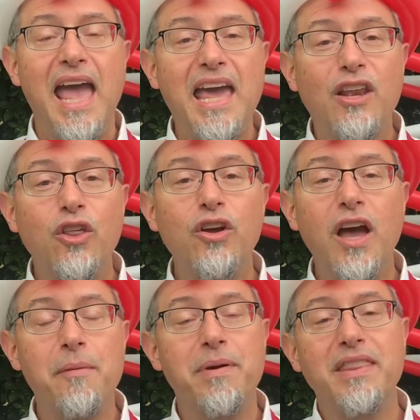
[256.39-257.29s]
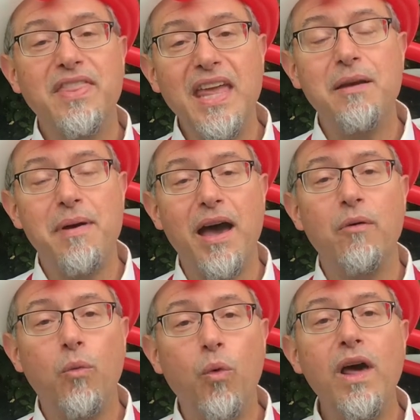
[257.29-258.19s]
and look up and think
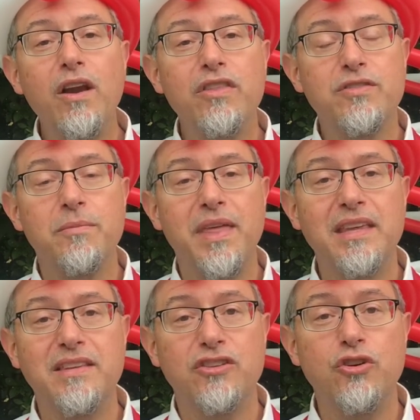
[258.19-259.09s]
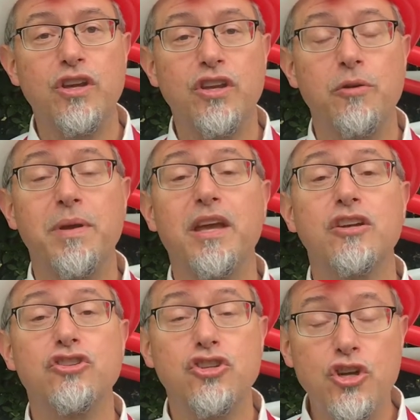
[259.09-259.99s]
about what are some things that you can do,
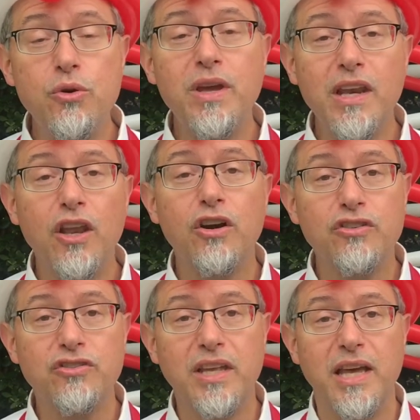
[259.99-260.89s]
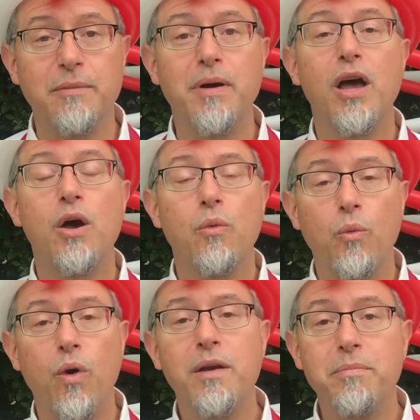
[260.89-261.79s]
because you can learn STEM
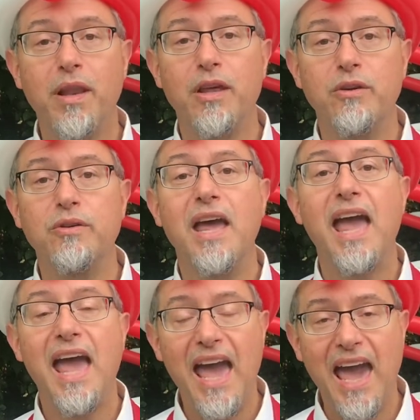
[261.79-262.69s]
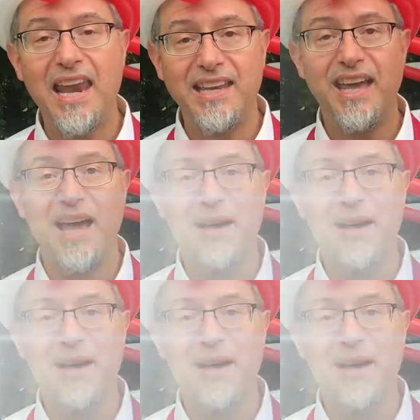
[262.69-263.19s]
one balloon at a time.